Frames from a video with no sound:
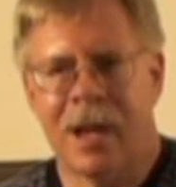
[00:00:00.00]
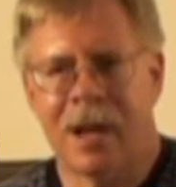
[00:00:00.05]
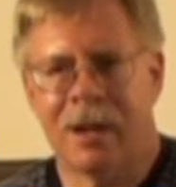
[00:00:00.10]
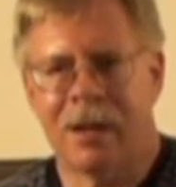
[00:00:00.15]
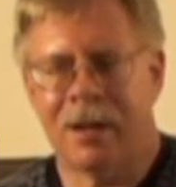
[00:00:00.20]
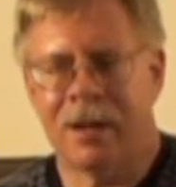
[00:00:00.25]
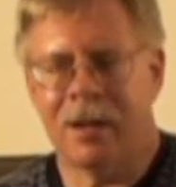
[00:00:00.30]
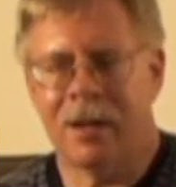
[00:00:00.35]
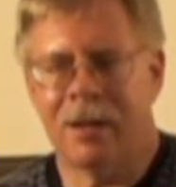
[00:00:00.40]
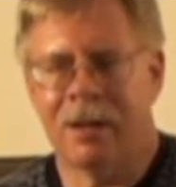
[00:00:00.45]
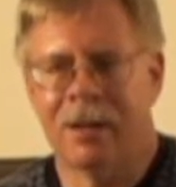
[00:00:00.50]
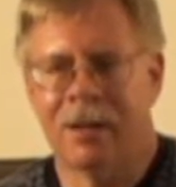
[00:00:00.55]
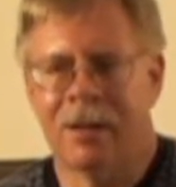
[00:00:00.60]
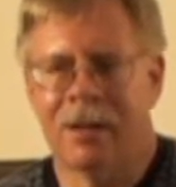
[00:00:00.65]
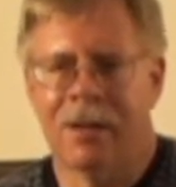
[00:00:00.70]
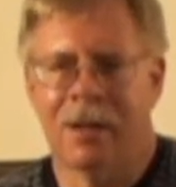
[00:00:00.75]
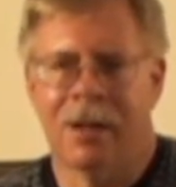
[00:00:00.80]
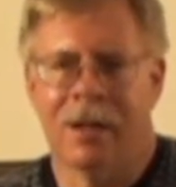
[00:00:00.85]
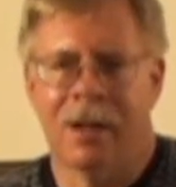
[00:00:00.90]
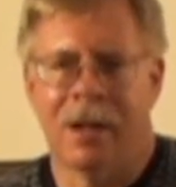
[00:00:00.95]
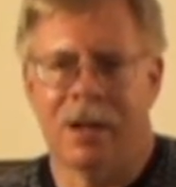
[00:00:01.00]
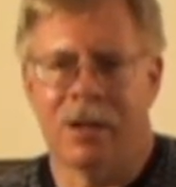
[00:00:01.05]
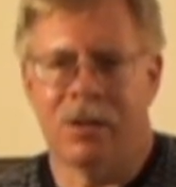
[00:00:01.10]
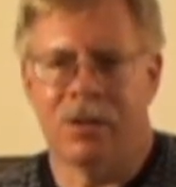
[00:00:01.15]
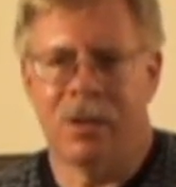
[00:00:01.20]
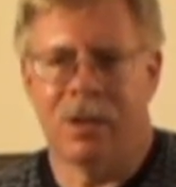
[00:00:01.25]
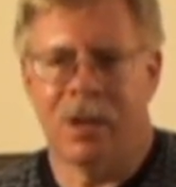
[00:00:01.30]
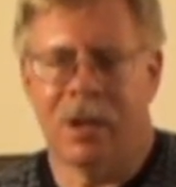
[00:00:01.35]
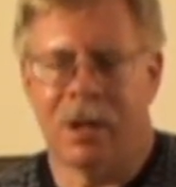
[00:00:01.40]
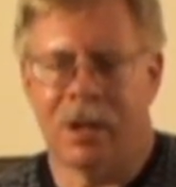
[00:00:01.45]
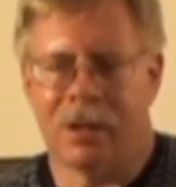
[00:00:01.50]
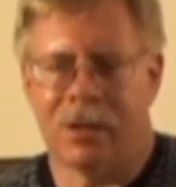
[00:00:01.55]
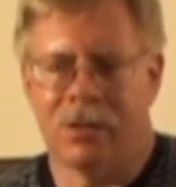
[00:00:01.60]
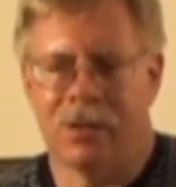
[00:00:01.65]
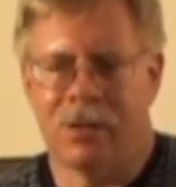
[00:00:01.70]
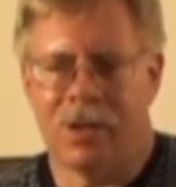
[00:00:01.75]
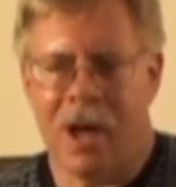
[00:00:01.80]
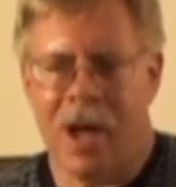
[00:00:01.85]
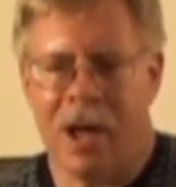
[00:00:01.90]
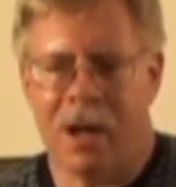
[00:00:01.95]
not a
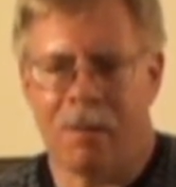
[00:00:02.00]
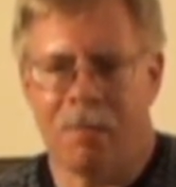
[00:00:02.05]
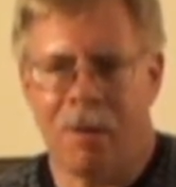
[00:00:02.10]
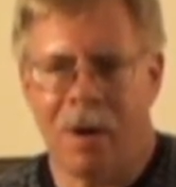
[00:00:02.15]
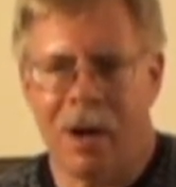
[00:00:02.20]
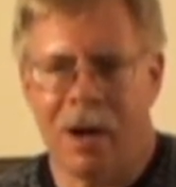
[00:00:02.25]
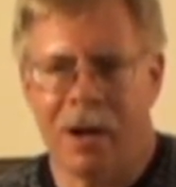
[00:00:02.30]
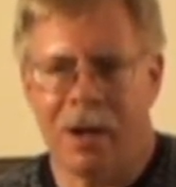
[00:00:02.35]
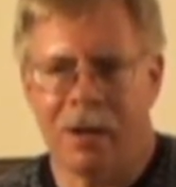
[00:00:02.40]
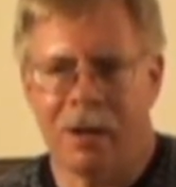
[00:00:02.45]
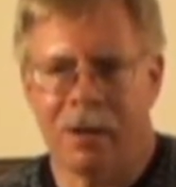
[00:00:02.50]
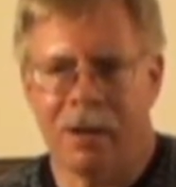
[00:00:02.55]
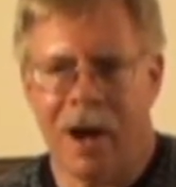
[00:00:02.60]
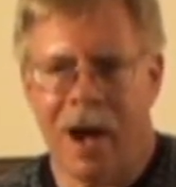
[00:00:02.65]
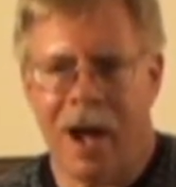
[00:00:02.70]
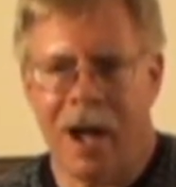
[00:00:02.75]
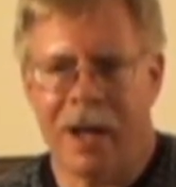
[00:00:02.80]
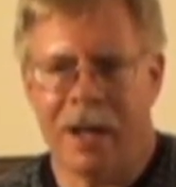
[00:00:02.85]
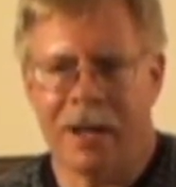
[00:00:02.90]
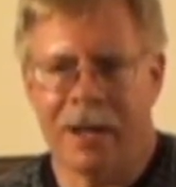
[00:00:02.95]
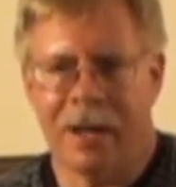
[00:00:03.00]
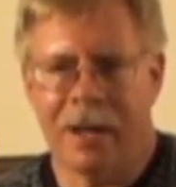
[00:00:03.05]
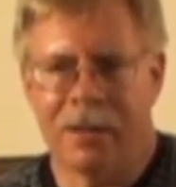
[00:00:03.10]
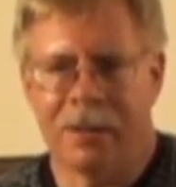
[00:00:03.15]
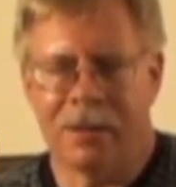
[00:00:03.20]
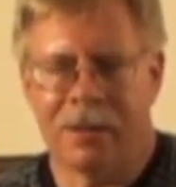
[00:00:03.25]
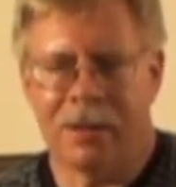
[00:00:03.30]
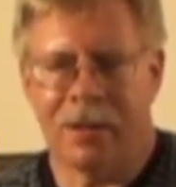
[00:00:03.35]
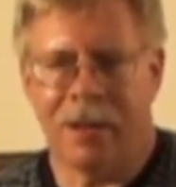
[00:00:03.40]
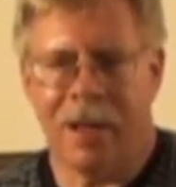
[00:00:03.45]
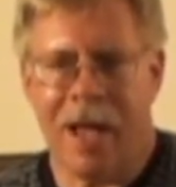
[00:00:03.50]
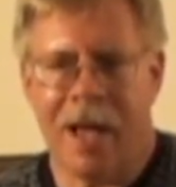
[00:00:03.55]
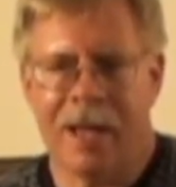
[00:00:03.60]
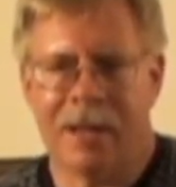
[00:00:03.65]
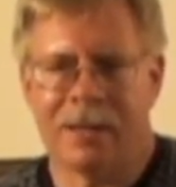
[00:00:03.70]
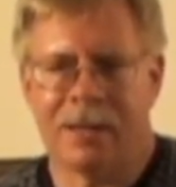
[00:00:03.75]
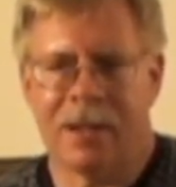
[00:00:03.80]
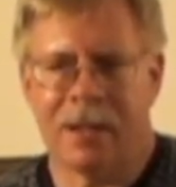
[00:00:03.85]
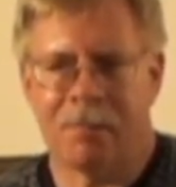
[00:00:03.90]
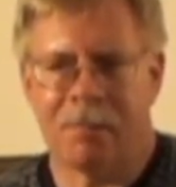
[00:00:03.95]
Jaguar or a high-end
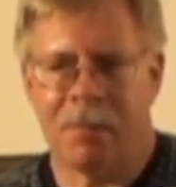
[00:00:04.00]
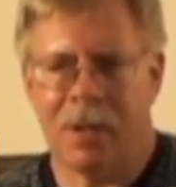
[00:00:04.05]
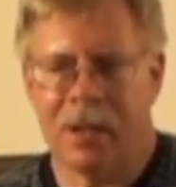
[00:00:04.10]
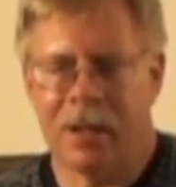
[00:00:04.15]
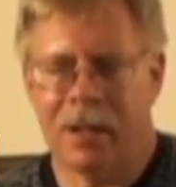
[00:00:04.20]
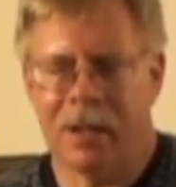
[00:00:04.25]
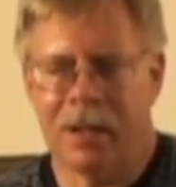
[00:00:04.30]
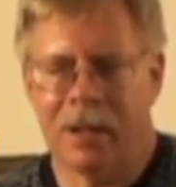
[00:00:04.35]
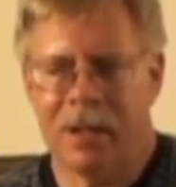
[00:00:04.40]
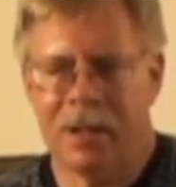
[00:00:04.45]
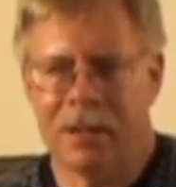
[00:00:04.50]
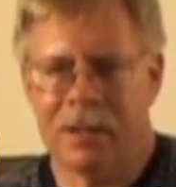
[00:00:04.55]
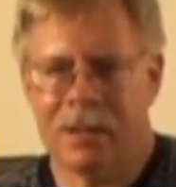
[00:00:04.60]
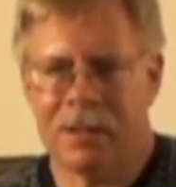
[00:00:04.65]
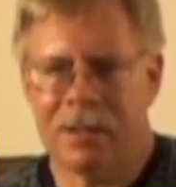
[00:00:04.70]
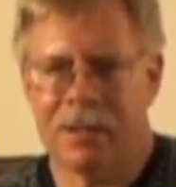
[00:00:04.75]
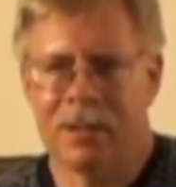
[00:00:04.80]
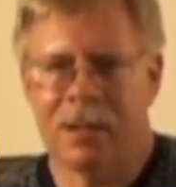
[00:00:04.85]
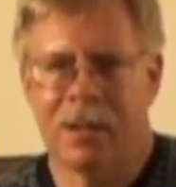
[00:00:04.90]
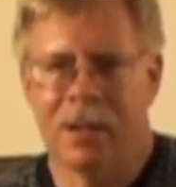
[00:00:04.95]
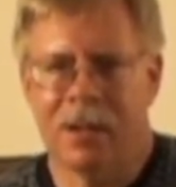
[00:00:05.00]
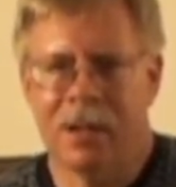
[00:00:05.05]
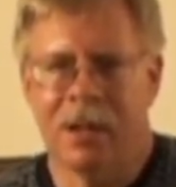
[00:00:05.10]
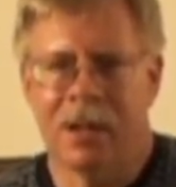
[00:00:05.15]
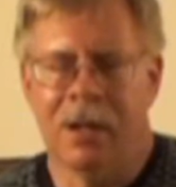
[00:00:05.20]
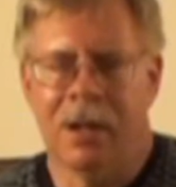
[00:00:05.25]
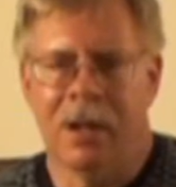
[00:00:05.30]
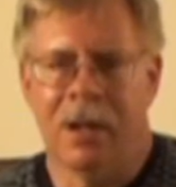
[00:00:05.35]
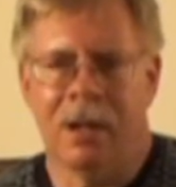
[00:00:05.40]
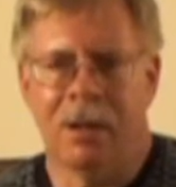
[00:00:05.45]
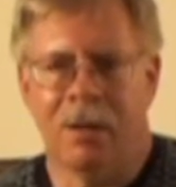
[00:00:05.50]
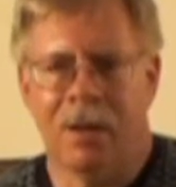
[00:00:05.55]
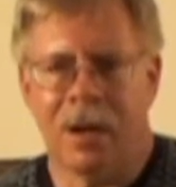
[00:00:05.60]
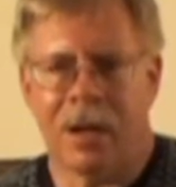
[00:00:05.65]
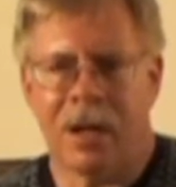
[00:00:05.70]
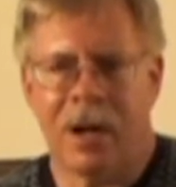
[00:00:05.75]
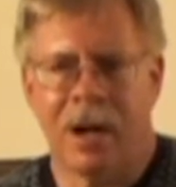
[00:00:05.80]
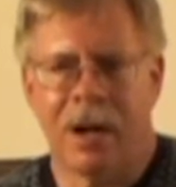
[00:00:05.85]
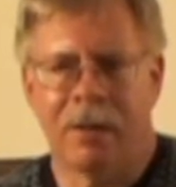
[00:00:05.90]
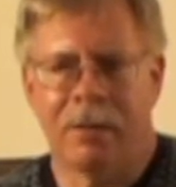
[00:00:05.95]
classic, but it is,
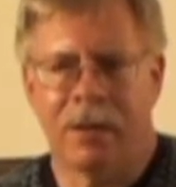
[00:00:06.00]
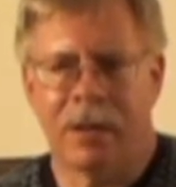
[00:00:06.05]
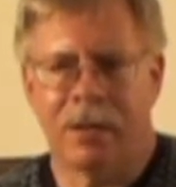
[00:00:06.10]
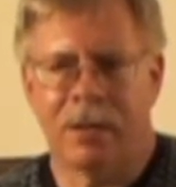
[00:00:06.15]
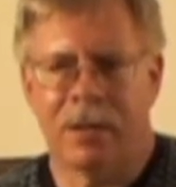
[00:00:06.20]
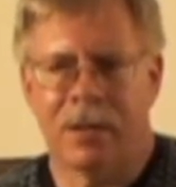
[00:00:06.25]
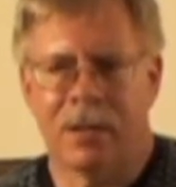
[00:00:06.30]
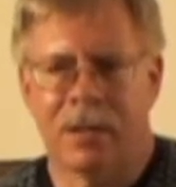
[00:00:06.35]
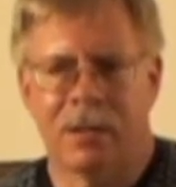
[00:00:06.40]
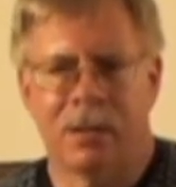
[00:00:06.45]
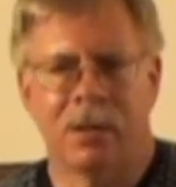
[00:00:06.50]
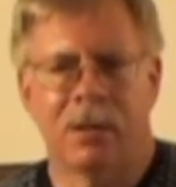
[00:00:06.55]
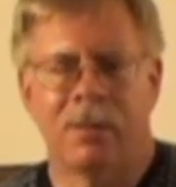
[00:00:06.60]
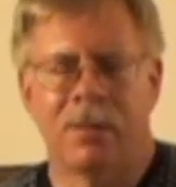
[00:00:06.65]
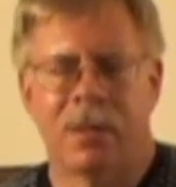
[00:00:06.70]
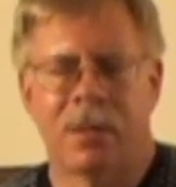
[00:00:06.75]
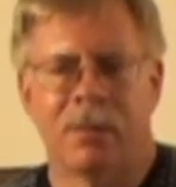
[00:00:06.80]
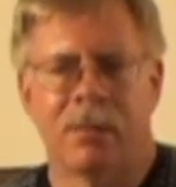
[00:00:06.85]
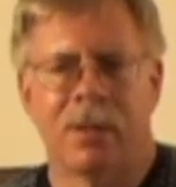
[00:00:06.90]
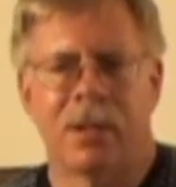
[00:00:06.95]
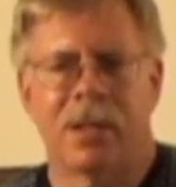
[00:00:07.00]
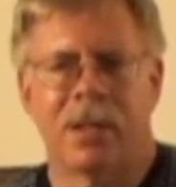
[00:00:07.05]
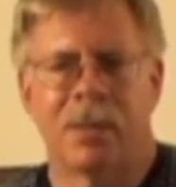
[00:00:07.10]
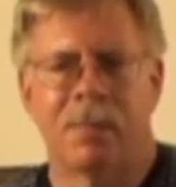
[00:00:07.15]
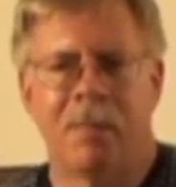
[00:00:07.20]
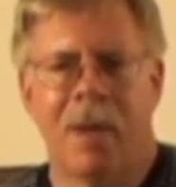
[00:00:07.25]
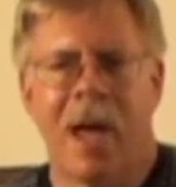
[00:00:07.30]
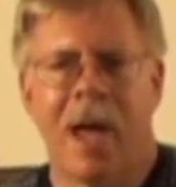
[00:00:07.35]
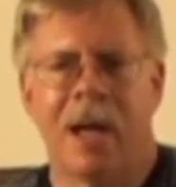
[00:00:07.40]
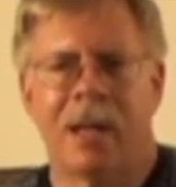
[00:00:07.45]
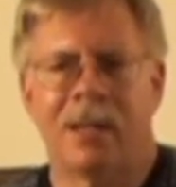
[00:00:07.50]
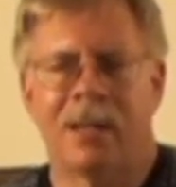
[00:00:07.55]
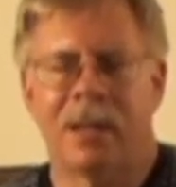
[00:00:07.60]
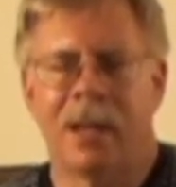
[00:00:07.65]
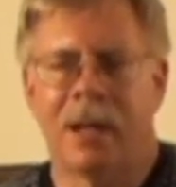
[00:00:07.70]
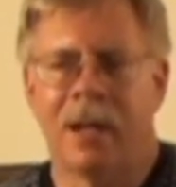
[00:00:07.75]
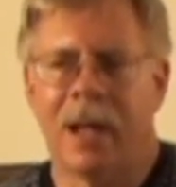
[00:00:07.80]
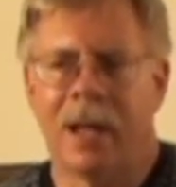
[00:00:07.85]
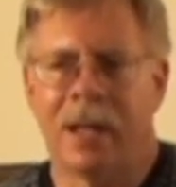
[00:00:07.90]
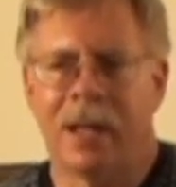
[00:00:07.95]
a car that deserves respect,
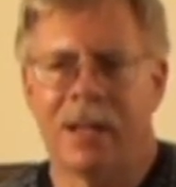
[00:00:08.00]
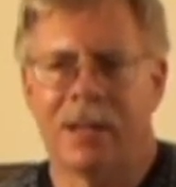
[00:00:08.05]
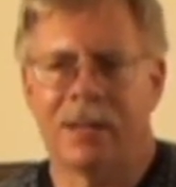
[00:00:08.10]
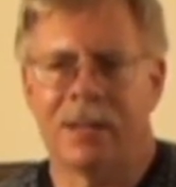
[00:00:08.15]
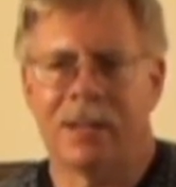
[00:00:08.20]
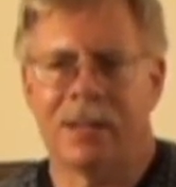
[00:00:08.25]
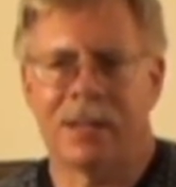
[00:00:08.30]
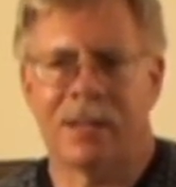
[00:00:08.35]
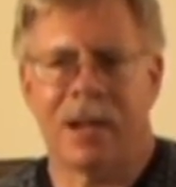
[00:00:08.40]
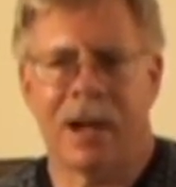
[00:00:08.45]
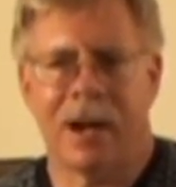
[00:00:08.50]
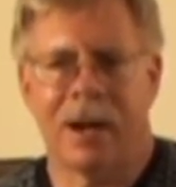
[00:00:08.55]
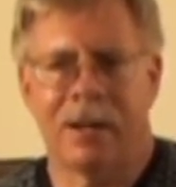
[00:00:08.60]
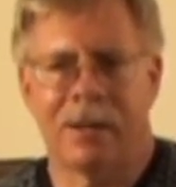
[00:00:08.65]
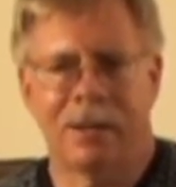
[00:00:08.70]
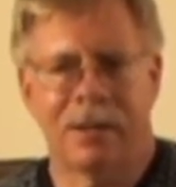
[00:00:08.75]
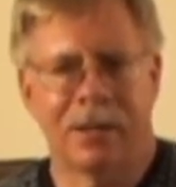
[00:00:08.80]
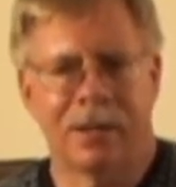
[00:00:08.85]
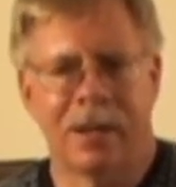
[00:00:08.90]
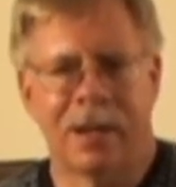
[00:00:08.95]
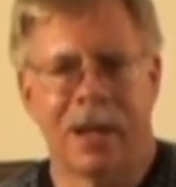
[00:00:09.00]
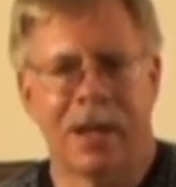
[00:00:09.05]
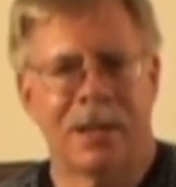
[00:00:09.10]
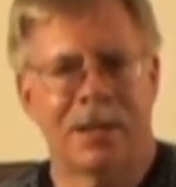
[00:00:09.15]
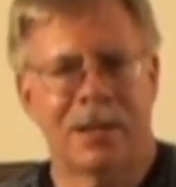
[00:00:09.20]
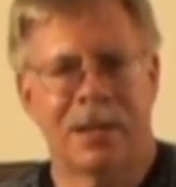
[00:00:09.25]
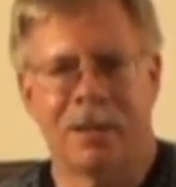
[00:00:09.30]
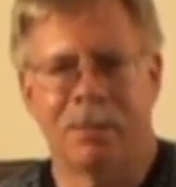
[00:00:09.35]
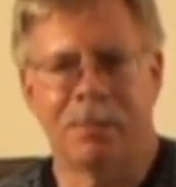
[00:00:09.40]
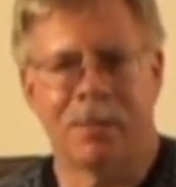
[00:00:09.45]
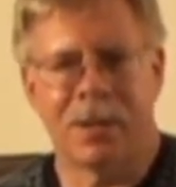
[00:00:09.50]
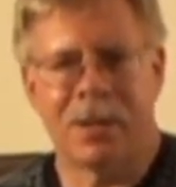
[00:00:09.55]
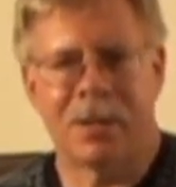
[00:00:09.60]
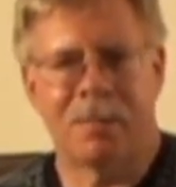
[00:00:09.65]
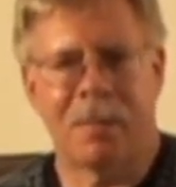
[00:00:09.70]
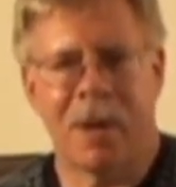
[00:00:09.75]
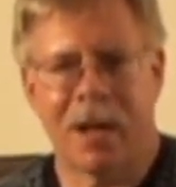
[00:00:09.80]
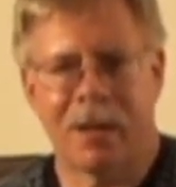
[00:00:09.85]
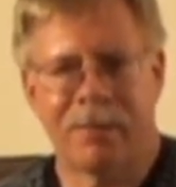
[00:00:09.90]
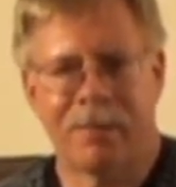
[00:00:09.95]
and I guess this car didn't get some
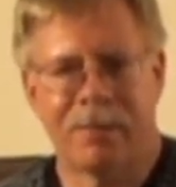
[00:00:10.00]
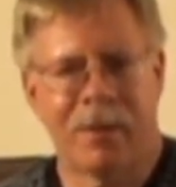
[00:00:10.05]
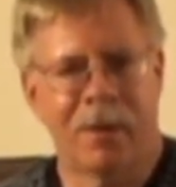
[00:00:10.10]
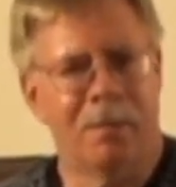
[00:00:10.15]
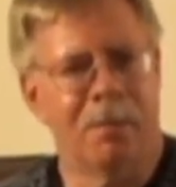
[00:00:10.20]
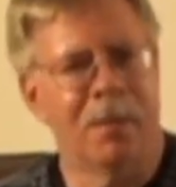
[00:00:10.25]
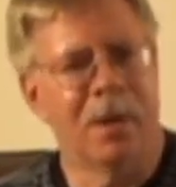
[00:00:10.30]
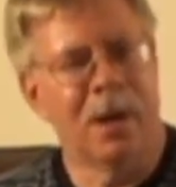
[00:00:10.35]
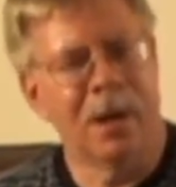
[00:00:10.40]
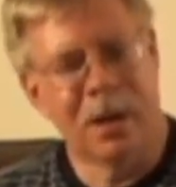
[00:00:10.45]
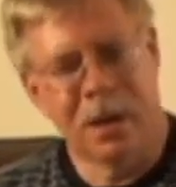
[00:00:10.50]
respect from